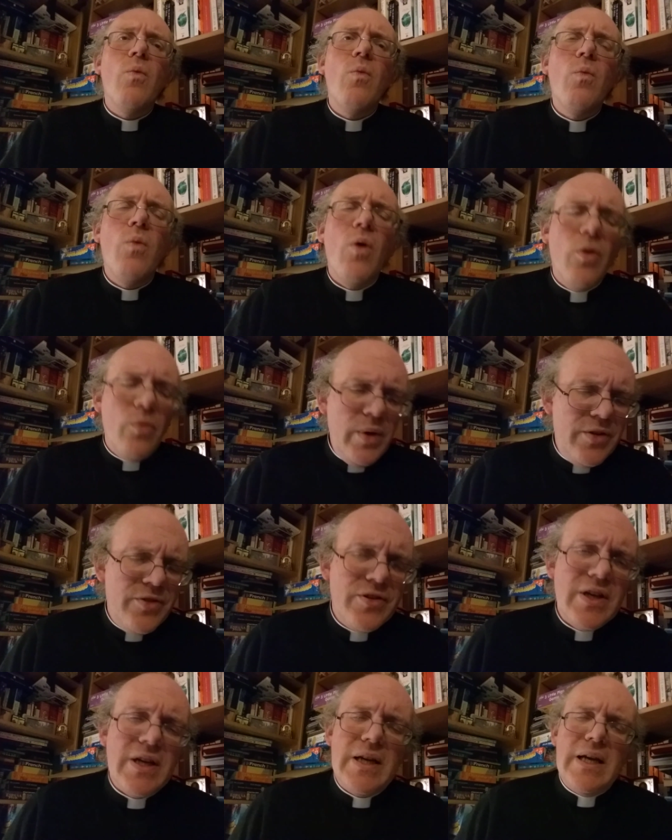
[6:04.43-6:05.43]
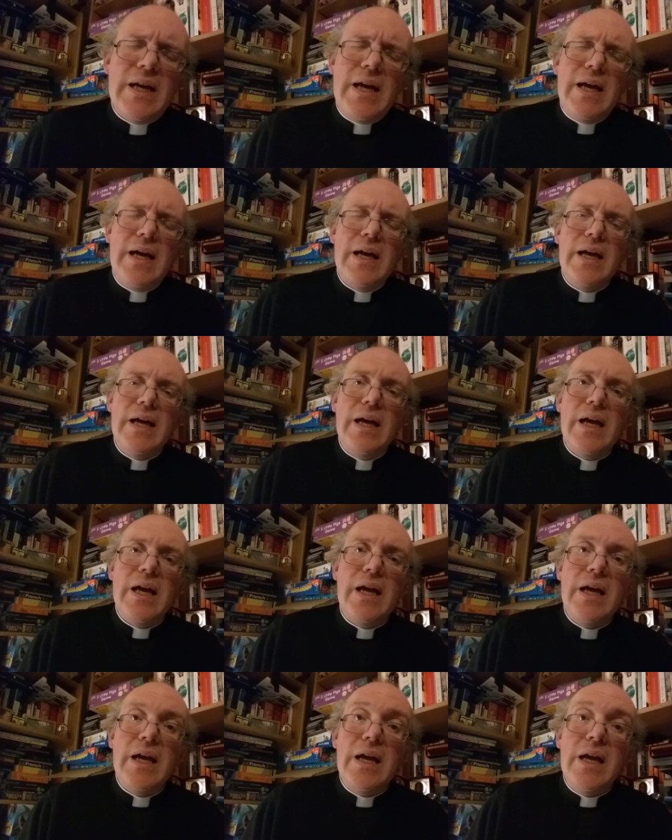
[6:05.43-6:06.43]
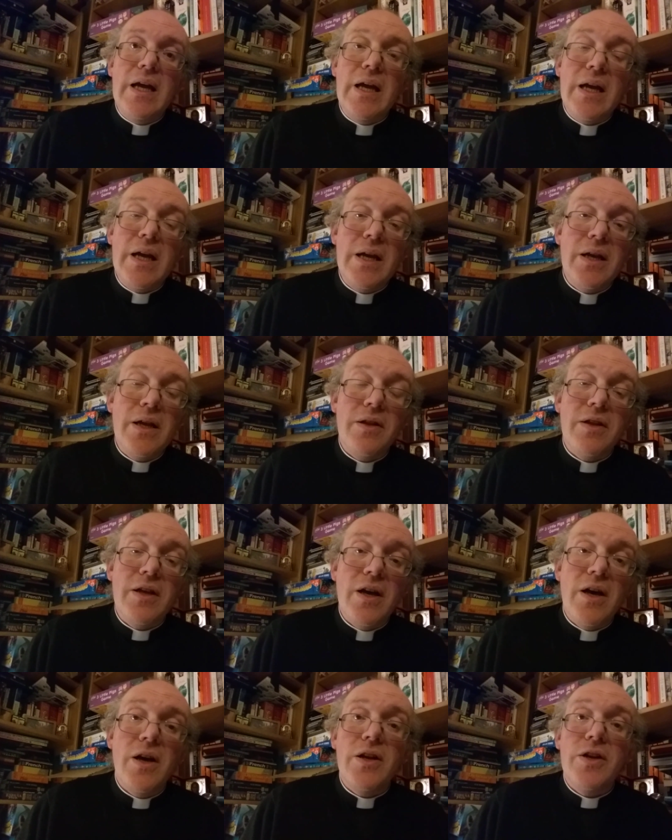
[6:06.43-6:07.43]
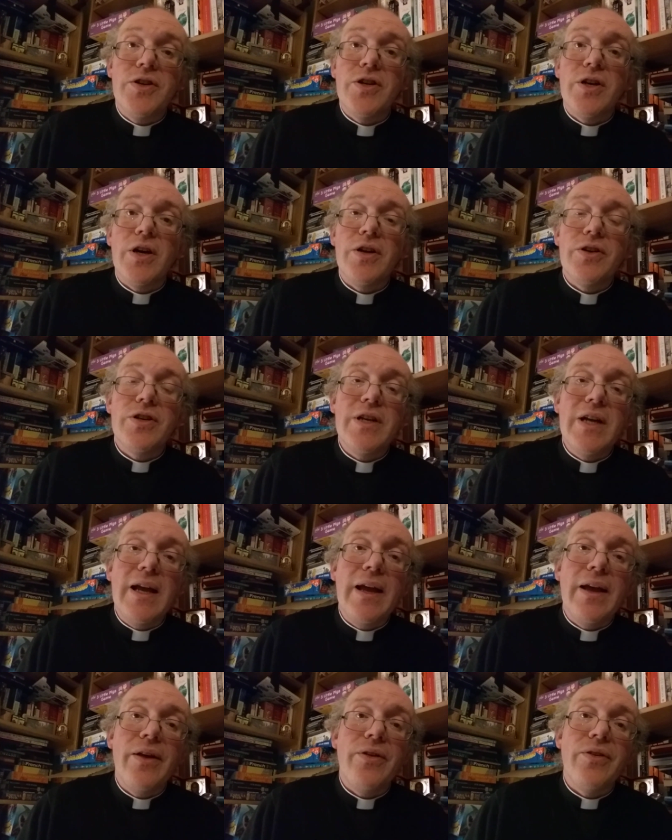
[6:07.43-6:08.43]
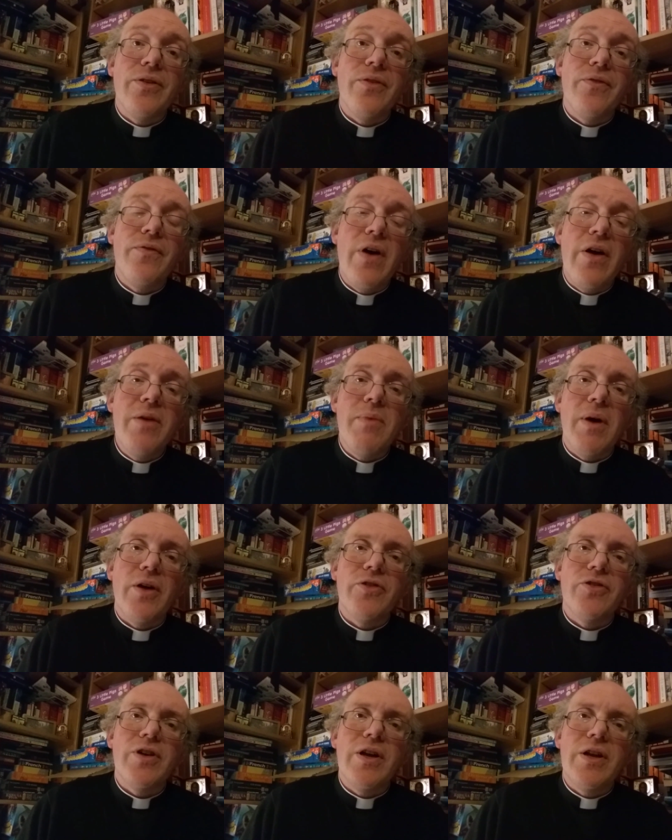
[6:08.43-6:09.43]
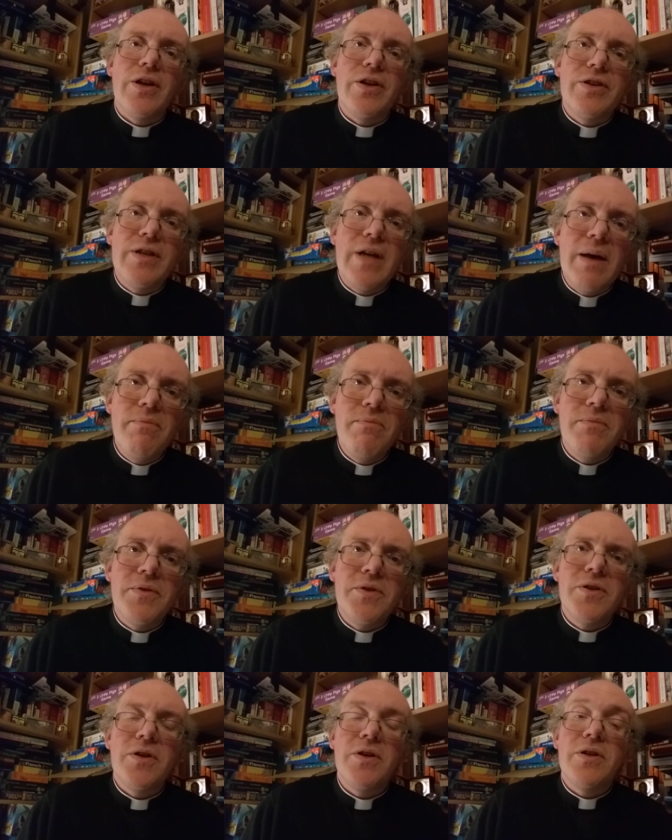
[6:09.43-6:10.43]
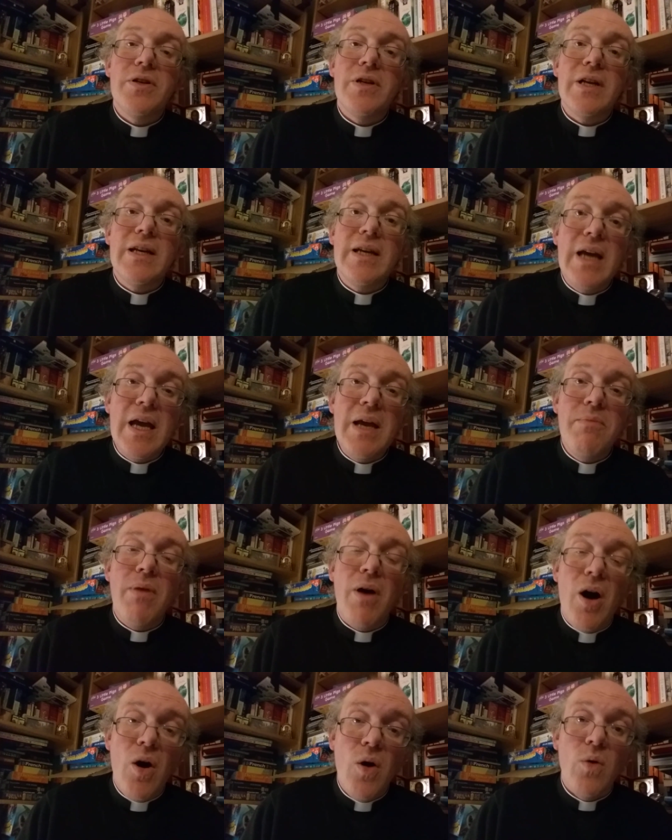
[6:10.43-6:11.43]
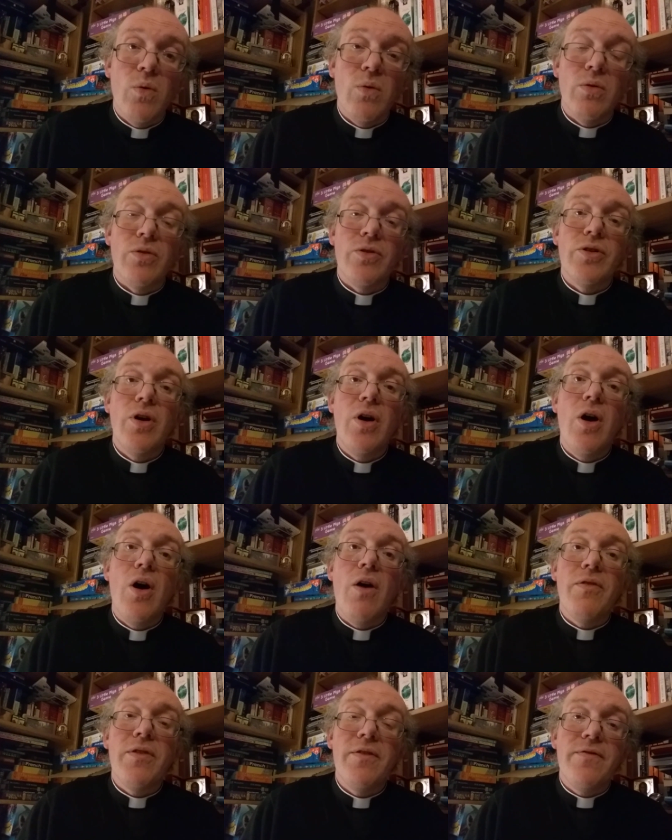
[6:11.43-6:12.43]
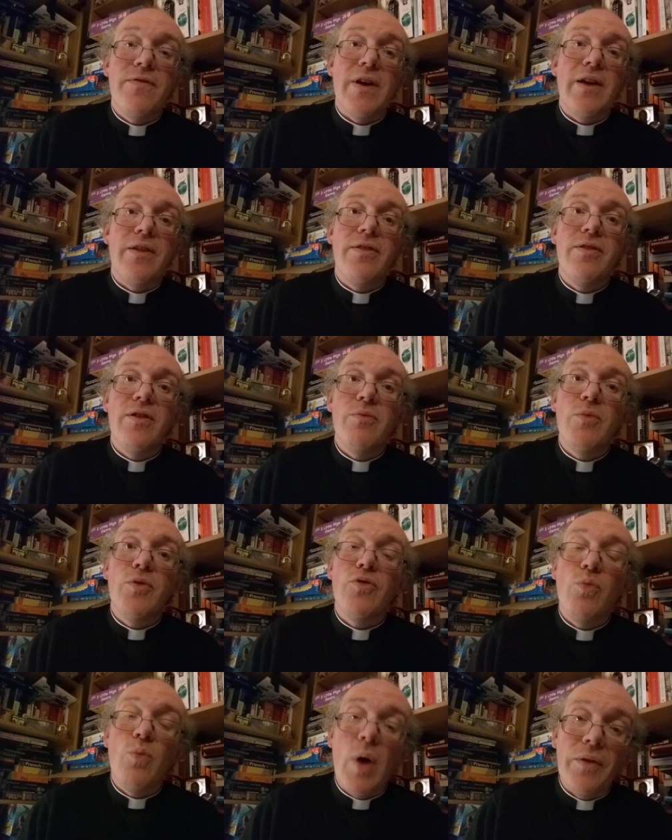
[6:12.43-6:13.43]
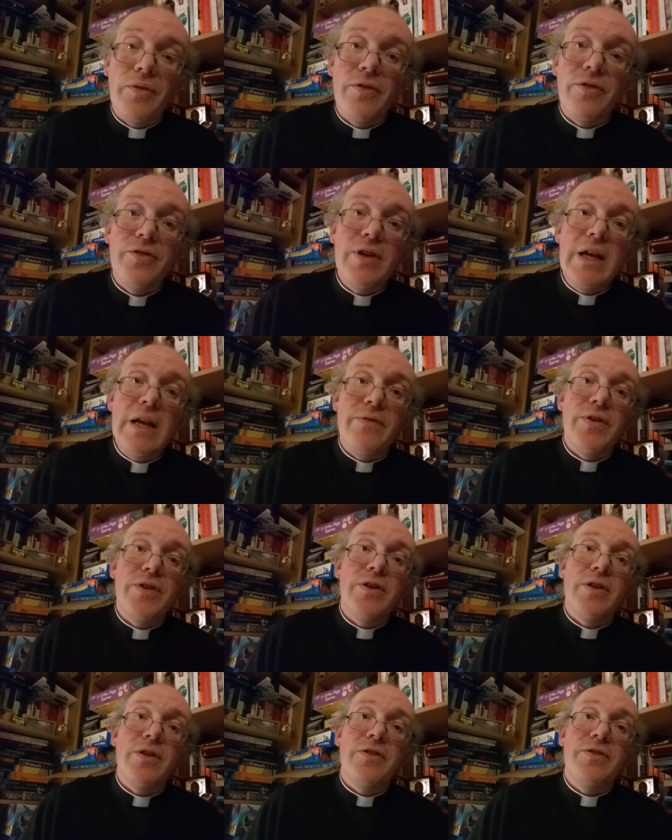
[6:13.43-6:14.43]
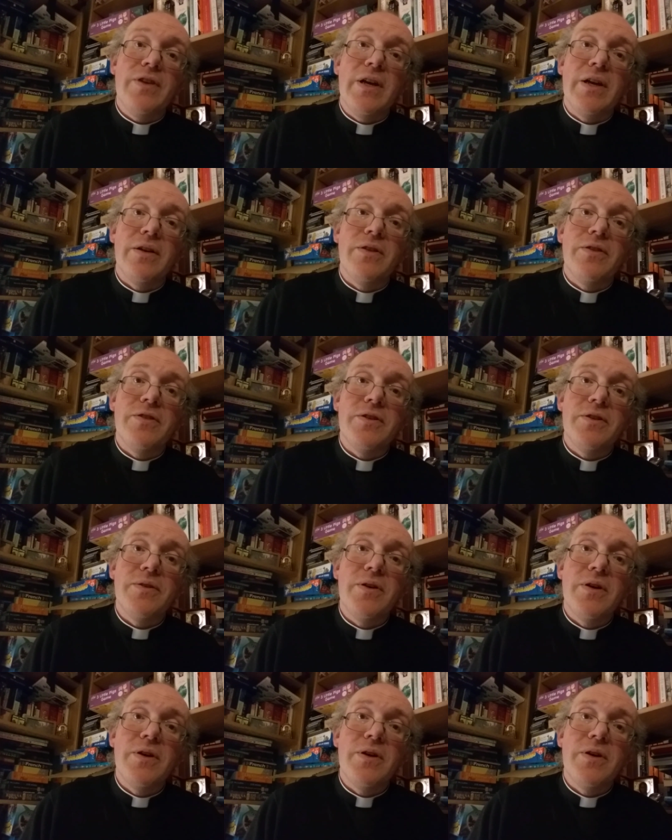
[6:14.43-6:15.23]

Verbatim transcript: What we see in the early church is very much an attempt to keep hold of the faith that was once delivered to the saints.